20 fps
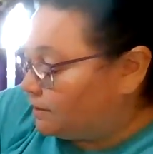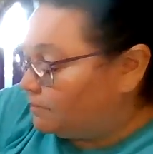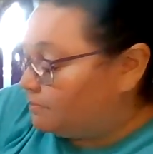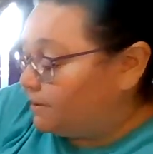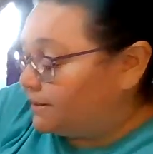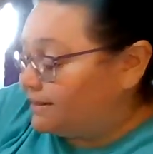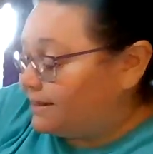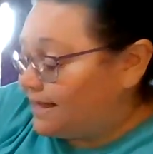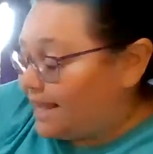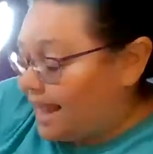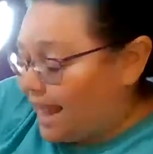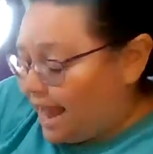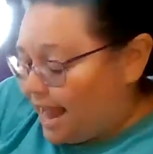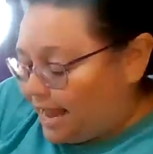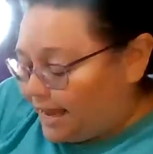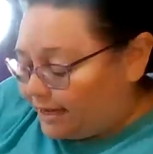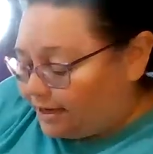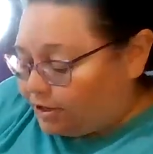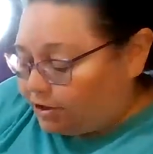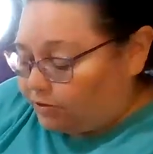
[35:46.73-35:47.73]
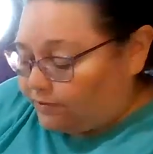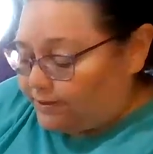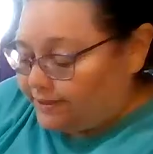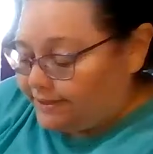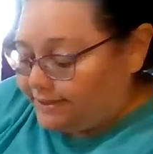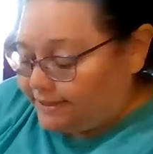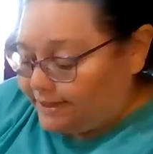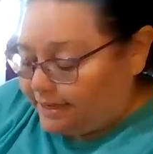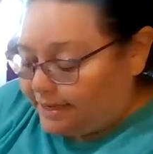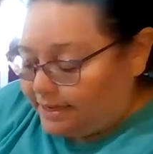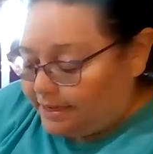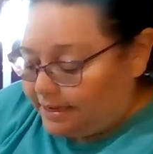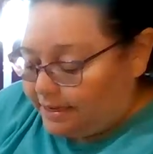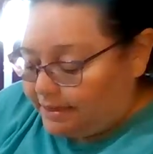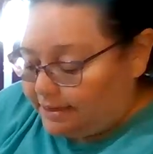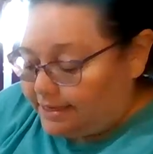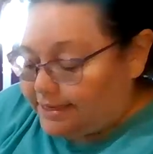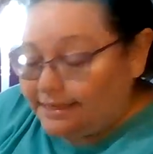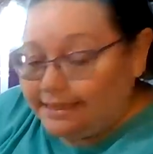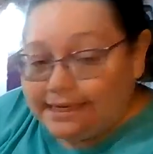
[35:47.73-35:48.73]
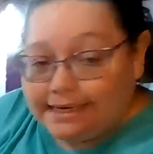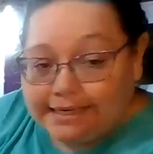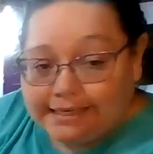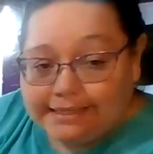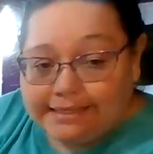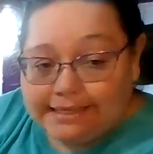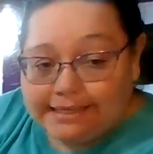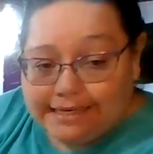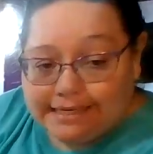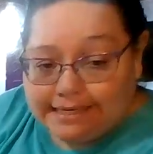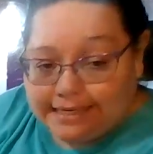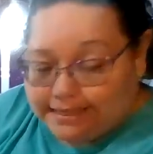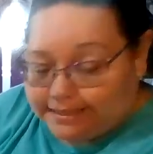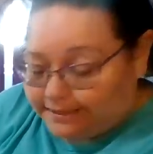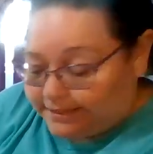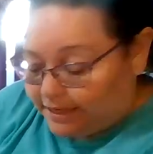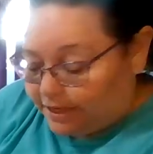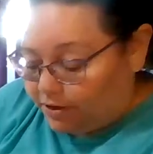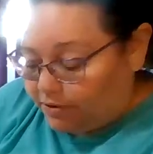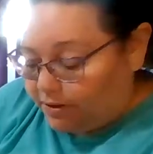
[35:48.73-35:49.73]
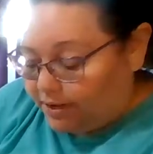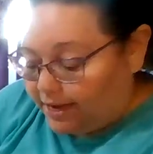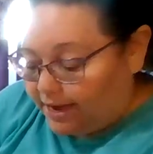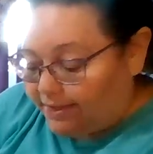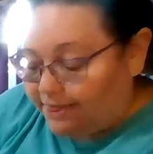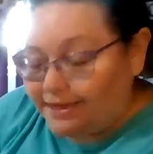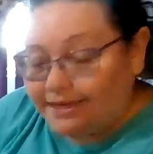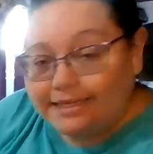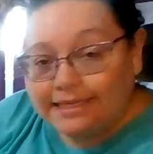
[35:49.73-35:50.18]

but the accuracy, the little details that you can get,